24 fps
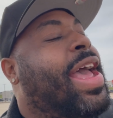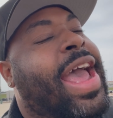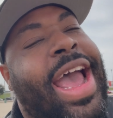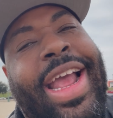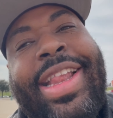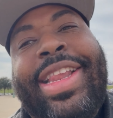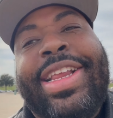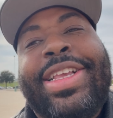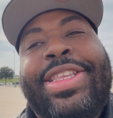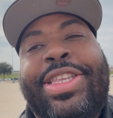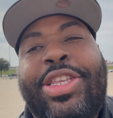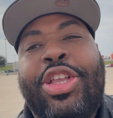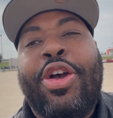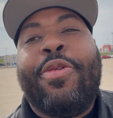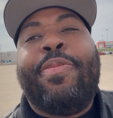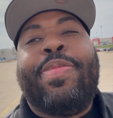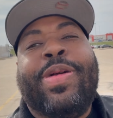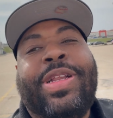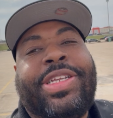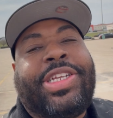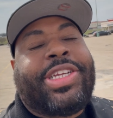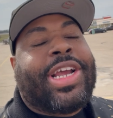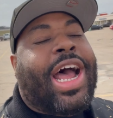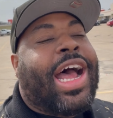Hit the
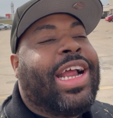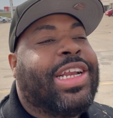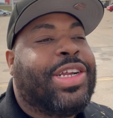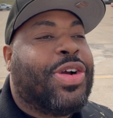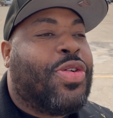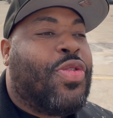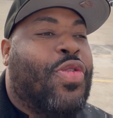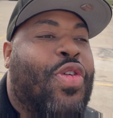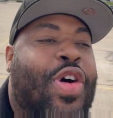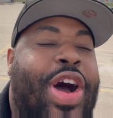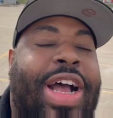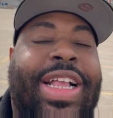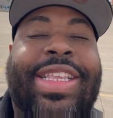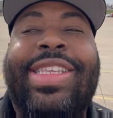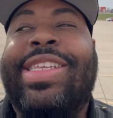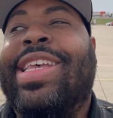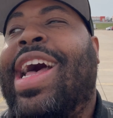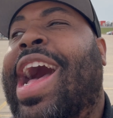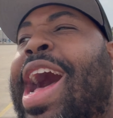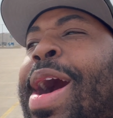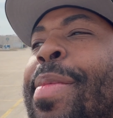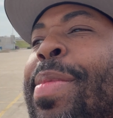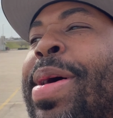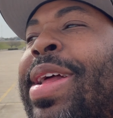supercharger one
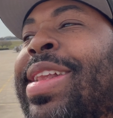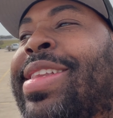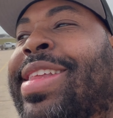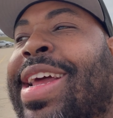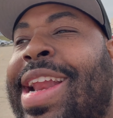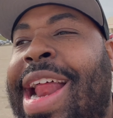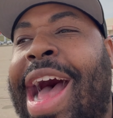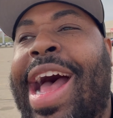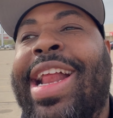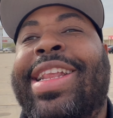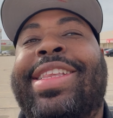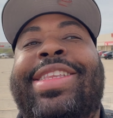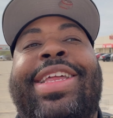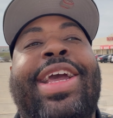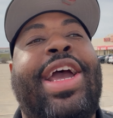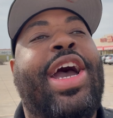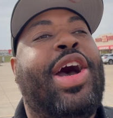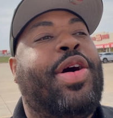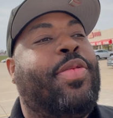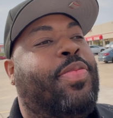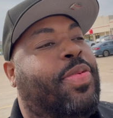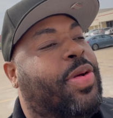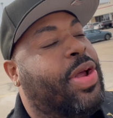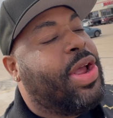time and then I
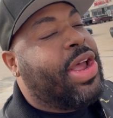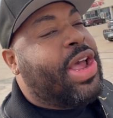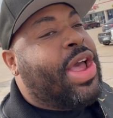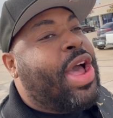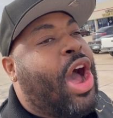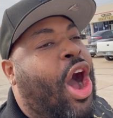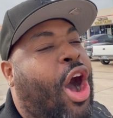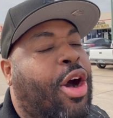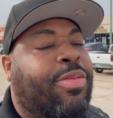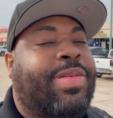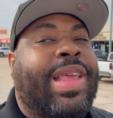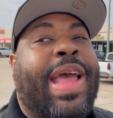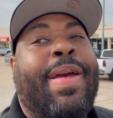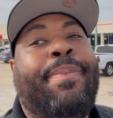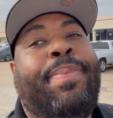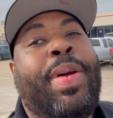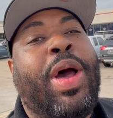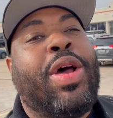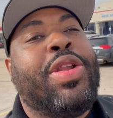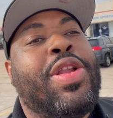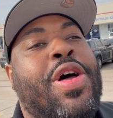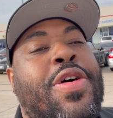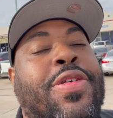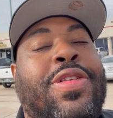dip. Hope that
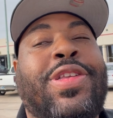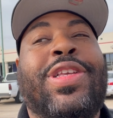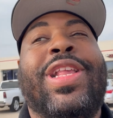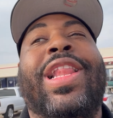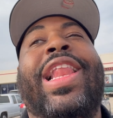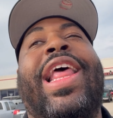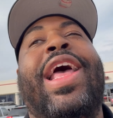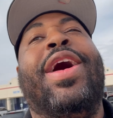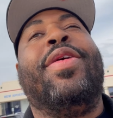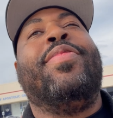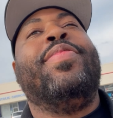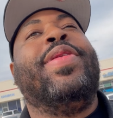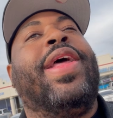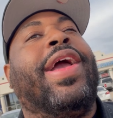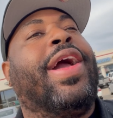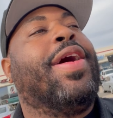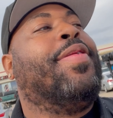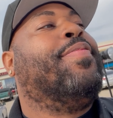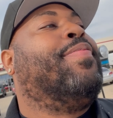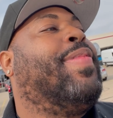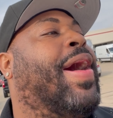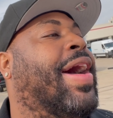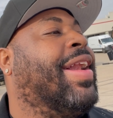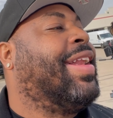belt don't slip. Nigga
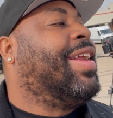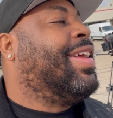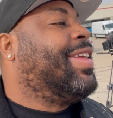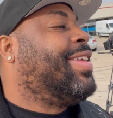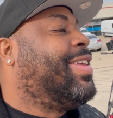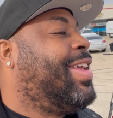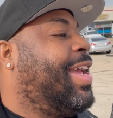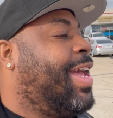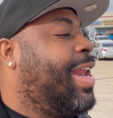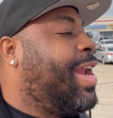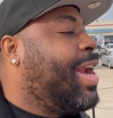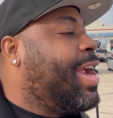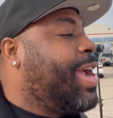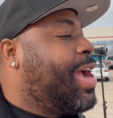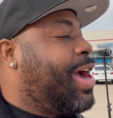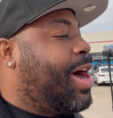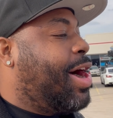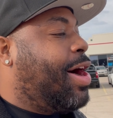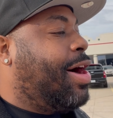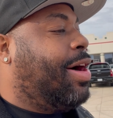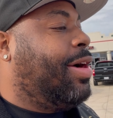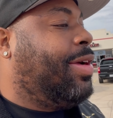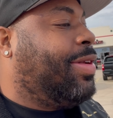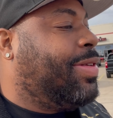about to get in here.
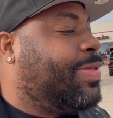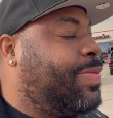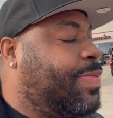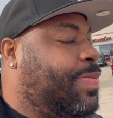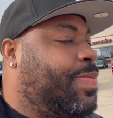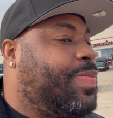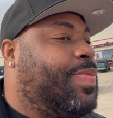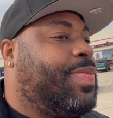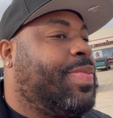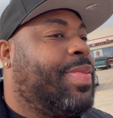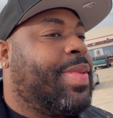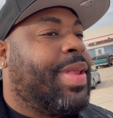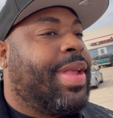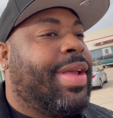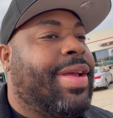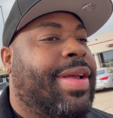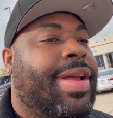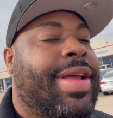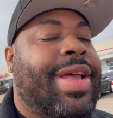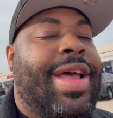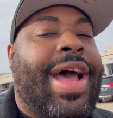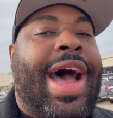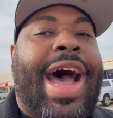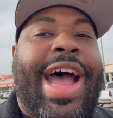
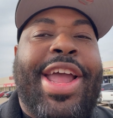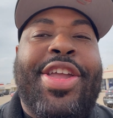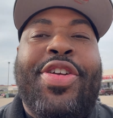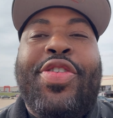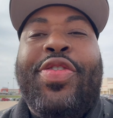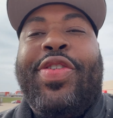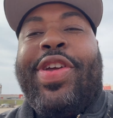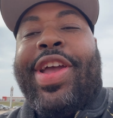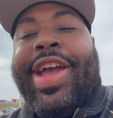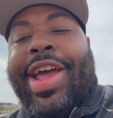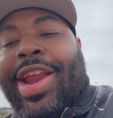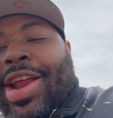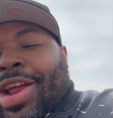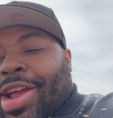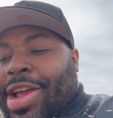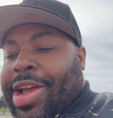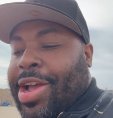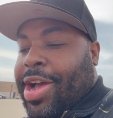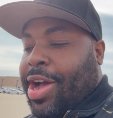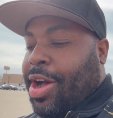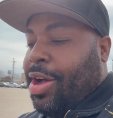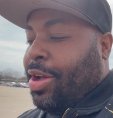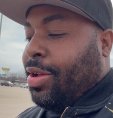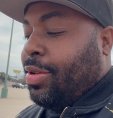How you get in
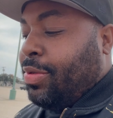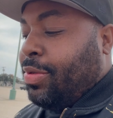here?